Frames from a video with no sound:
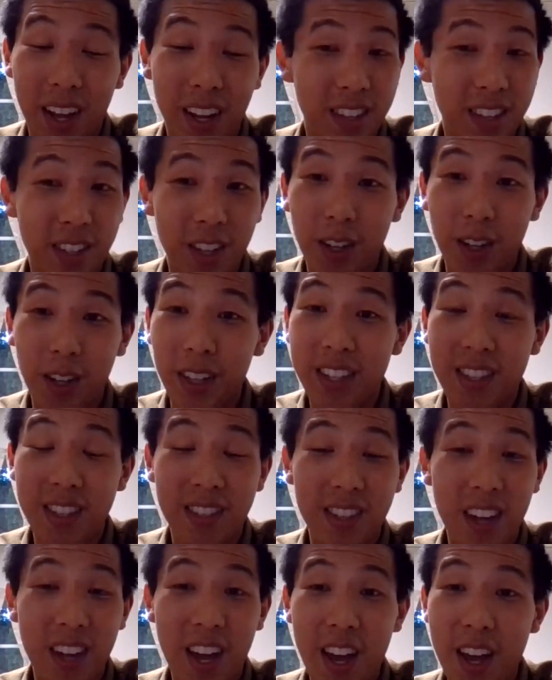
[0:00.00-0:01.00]
And so let's
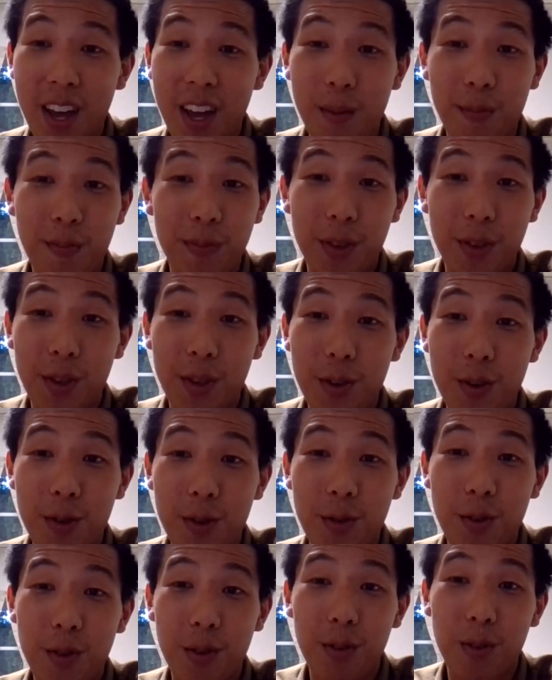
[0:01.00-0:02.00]
say
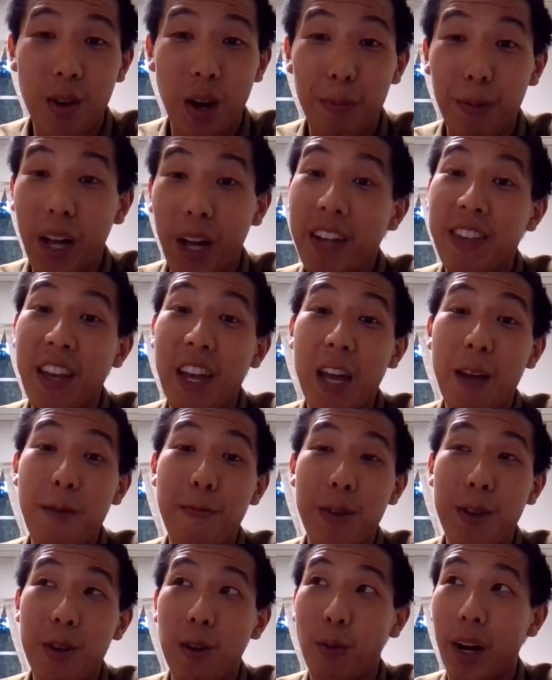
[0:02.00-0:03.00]
you applied to
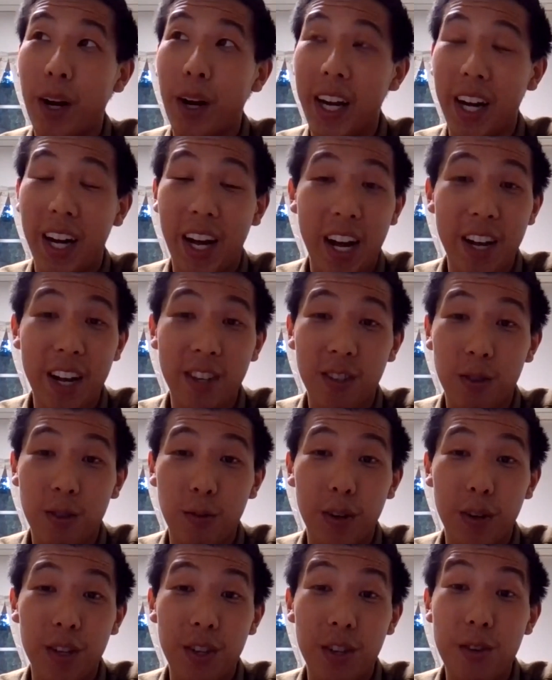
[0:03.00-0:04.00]
APU right out of high
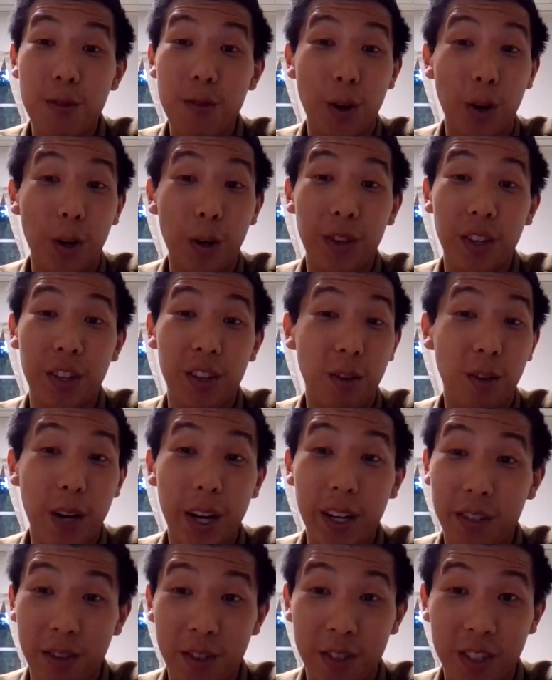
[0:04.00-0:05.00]
school and you earned the
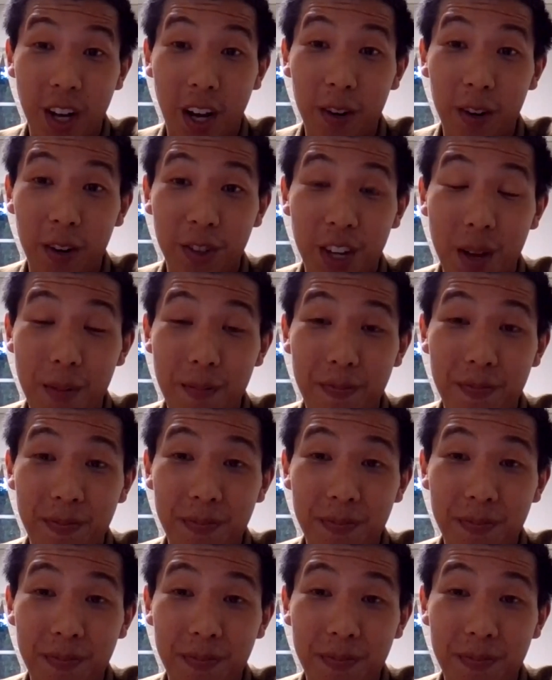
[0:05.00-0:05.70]
director's scholarship.